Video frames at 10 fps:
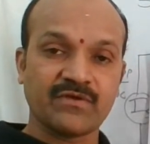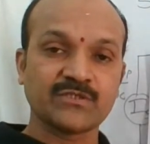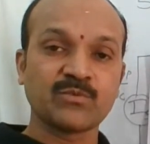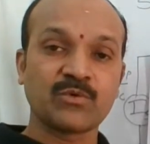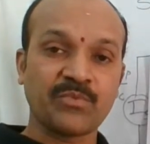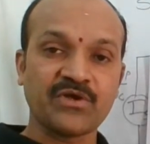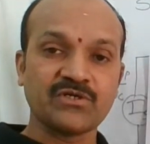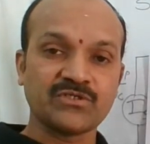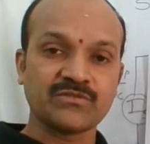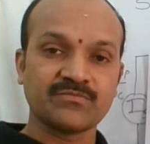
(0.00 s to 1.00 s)
Facebook
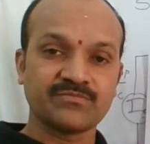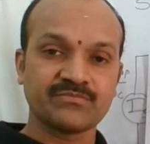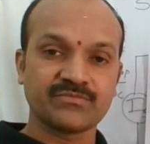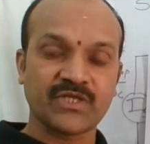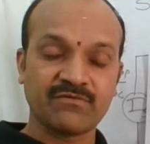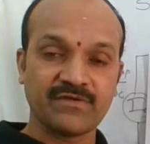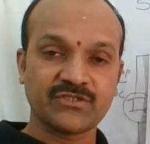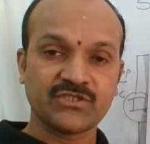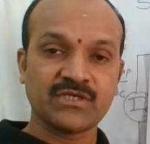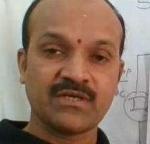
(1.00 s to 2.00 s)
page in
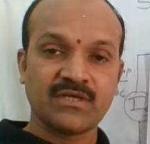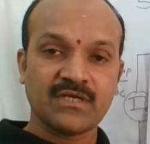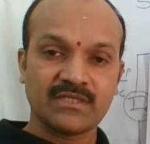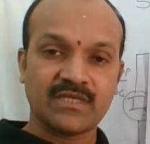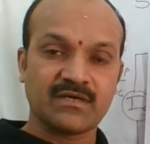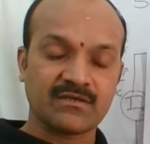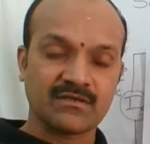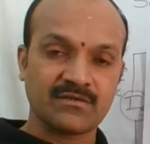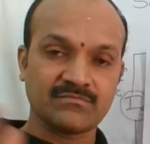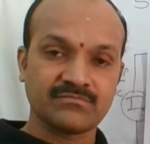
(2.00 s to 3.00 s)
which they
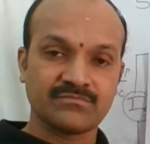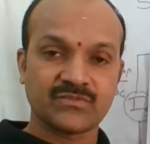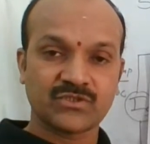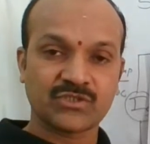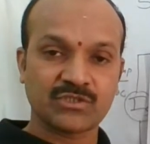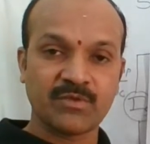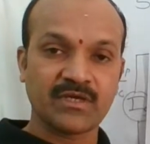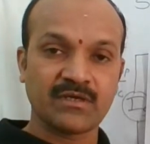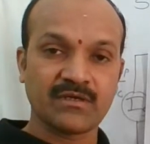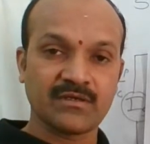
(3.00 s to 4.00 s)
are
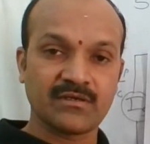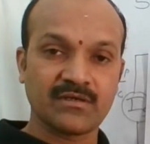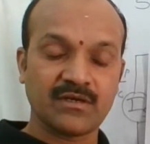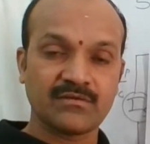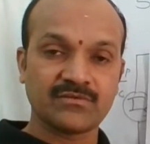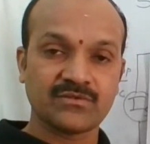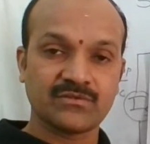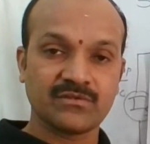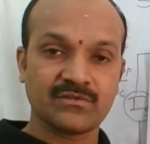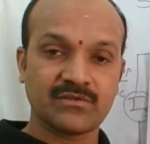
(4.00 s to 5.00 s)
streaming
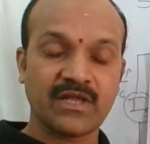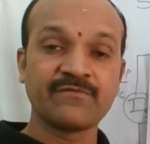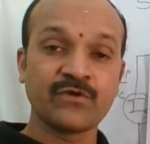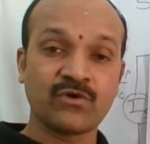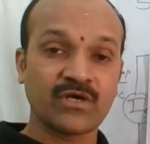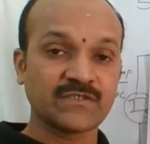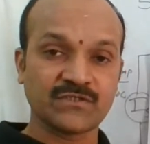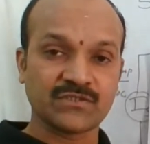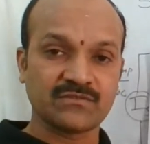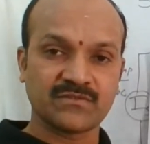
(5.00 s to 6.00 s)
live yoga
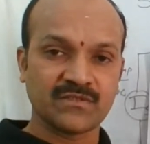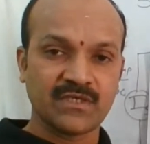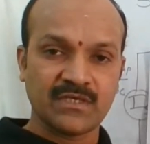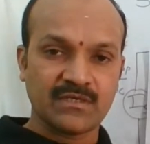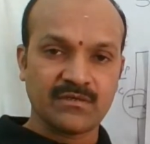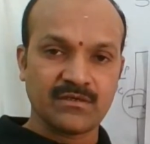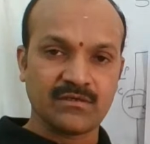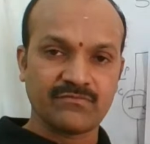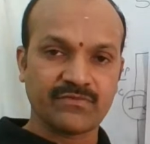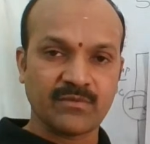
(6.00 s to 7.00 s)
sessions
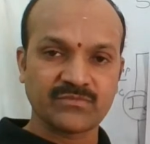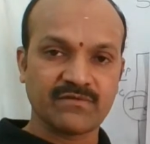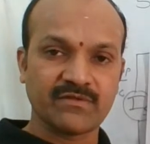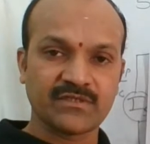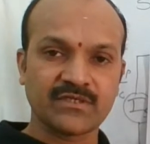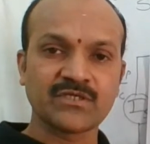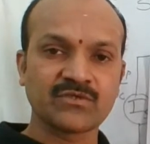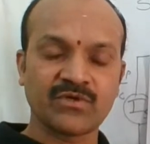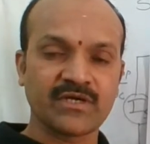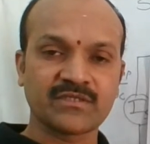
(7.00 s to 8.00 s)
from 7:30
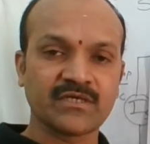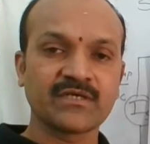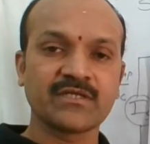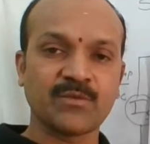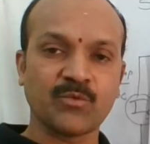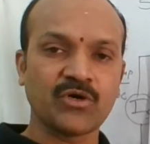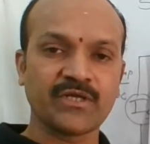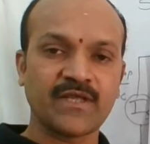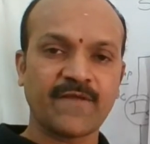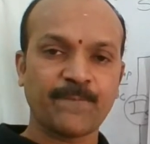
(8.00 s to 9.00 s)
to 8:30 in the
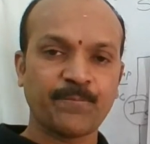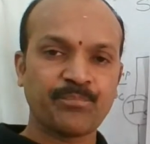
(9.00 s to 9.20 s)
morning.